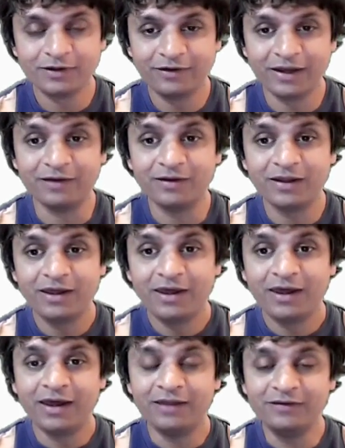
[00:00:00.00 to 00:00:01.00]
Okay.
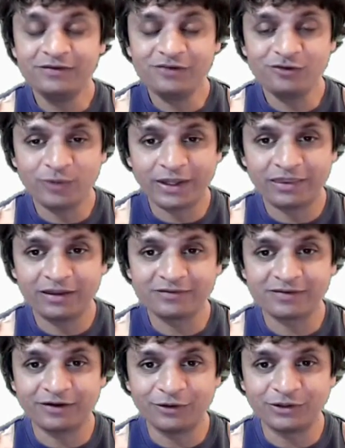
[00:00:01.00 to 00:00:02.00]
And this is where
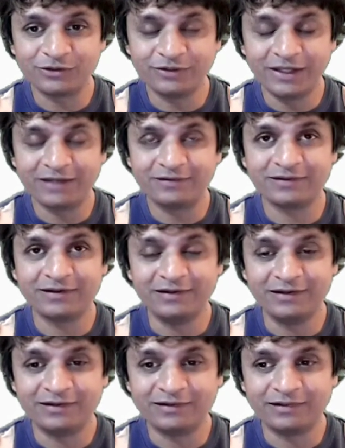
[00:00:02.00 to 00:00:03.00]
things are going to get a
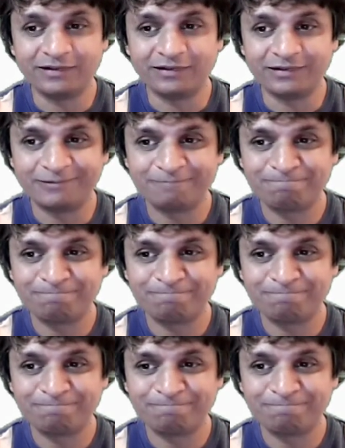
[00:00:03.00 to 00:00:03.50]
little